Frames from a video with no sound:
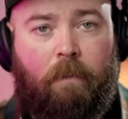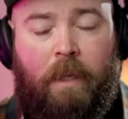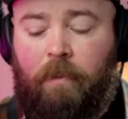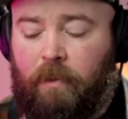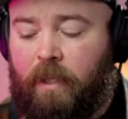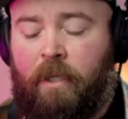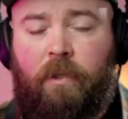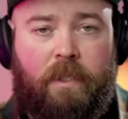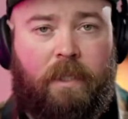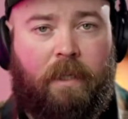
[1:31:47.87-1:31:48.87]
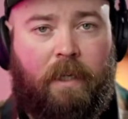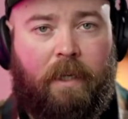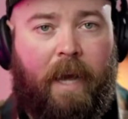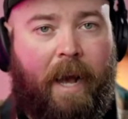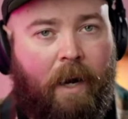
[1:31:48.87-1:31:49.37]
people are interested in
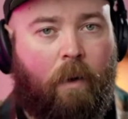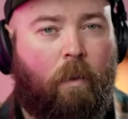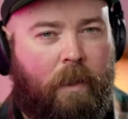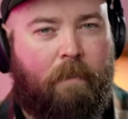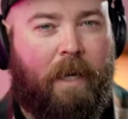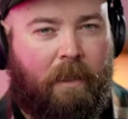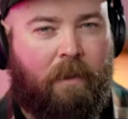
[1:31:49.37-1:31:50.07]
how we make